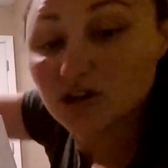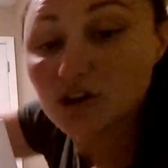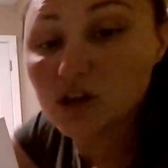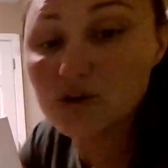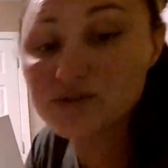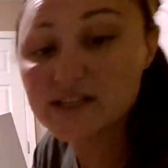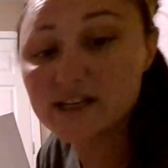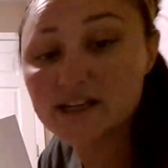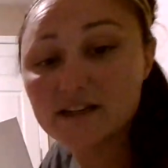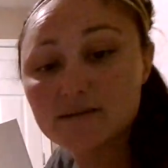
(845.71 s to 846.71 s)
close it
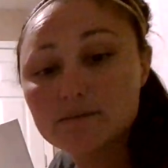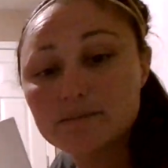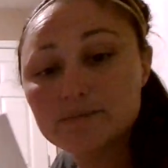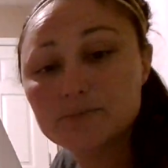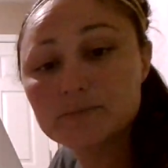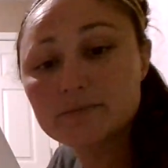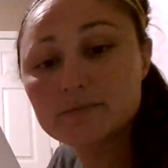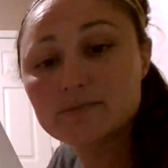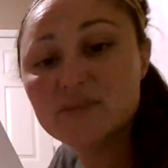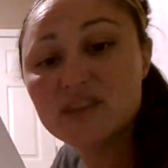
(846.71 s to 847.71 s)
in.
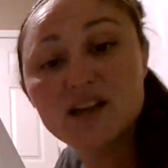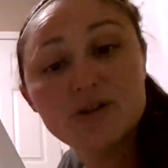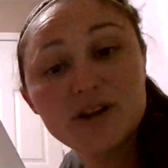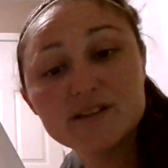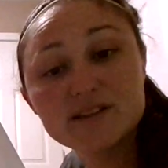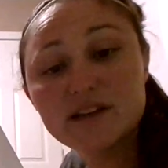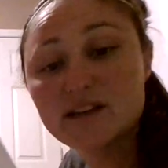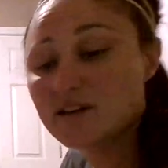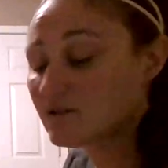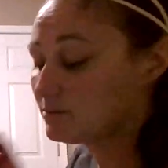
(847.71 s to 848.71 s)
Now he has a
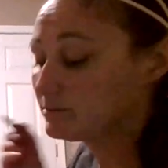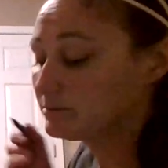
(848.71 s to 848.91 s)
tail.